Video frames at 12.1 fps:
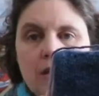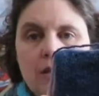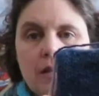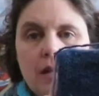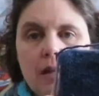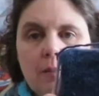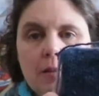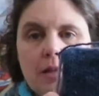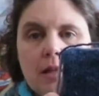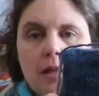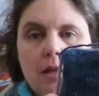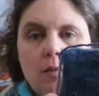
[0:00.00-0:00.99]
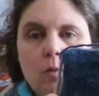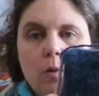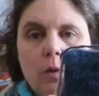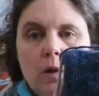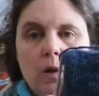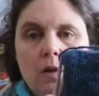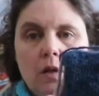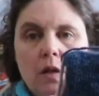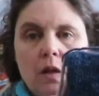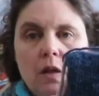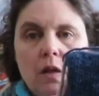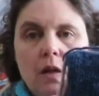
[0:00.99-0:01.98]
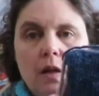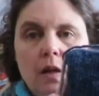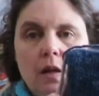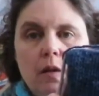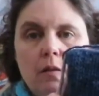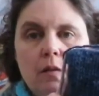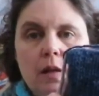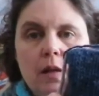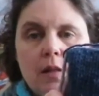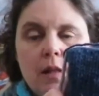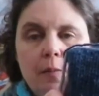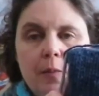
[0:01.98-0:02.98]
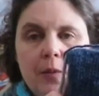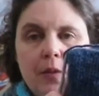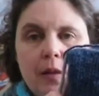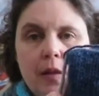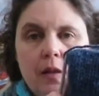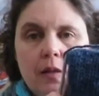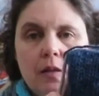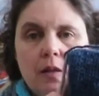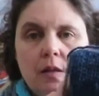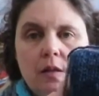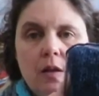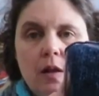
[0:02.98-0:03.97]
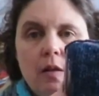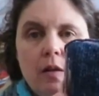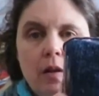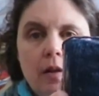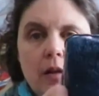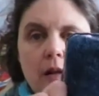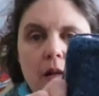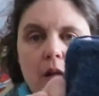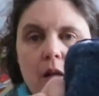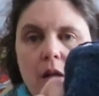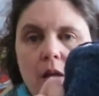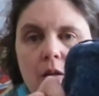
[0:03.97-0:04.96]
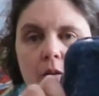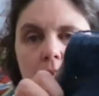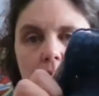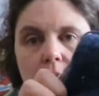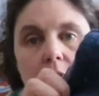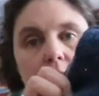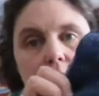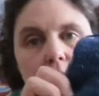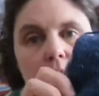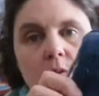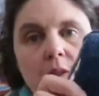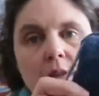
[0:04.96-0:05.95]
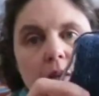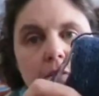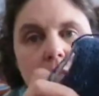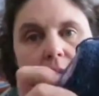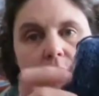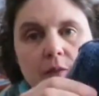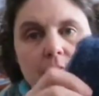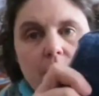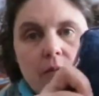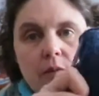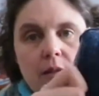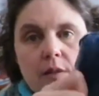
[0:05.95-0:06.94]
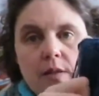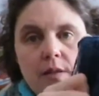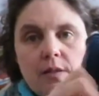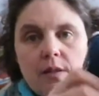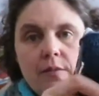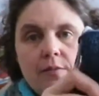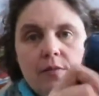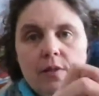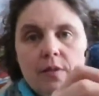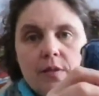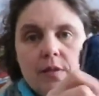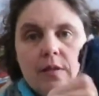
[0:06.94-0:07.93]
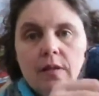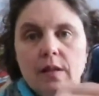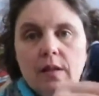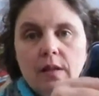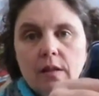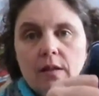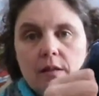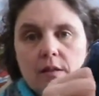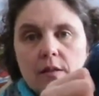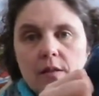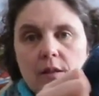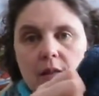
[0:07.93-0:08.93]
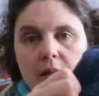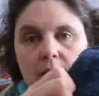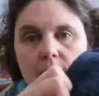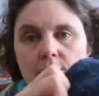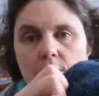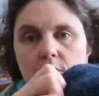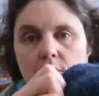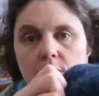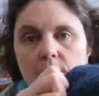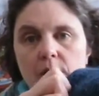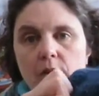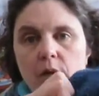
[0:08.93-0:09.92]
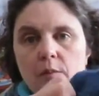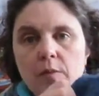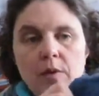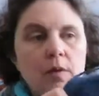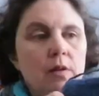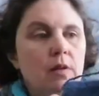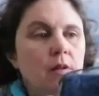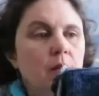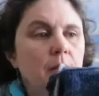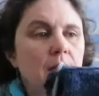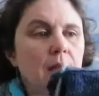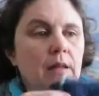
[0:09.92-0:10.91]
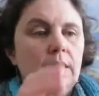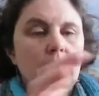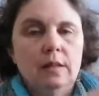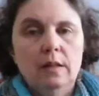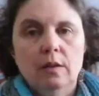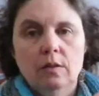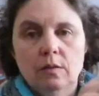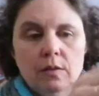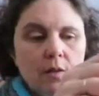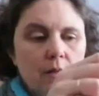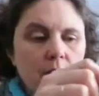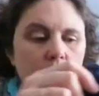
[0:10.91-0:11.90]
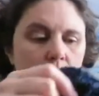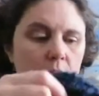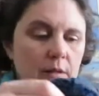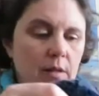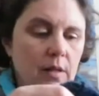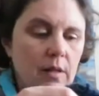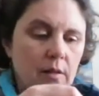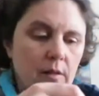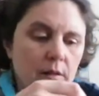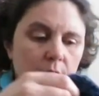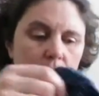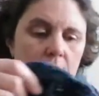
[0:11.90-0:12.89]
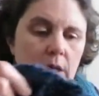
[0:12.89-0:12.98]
is 90% wool and 10% nylon. So it's really called Tuffy for a reason. This stuff feels like it's going to last for, you know, he'll be handing it down to our son, you know.